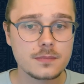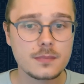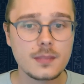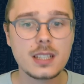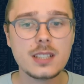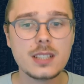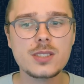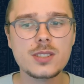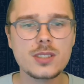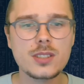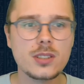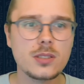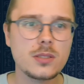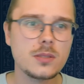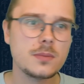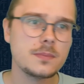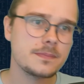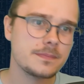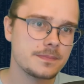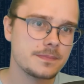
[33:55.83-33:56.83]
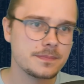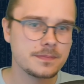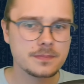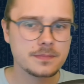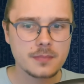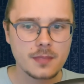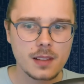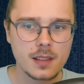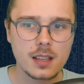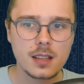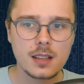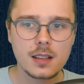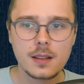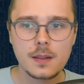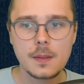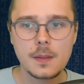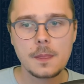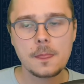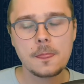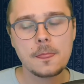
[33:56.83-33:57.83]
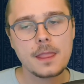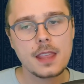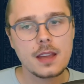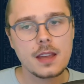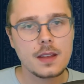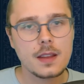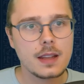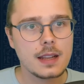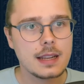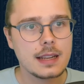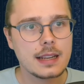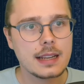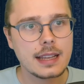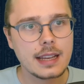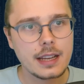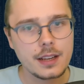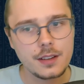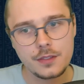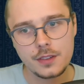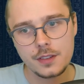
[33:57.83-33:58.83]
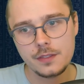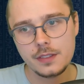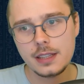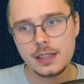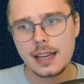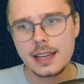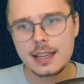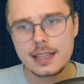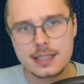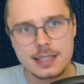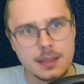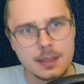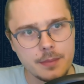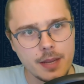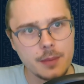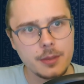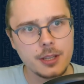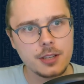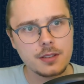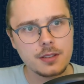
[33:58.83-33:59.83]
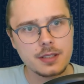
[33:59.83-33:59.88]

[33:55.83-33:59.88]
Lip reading: So, kind of iffy. Like I said, maybe going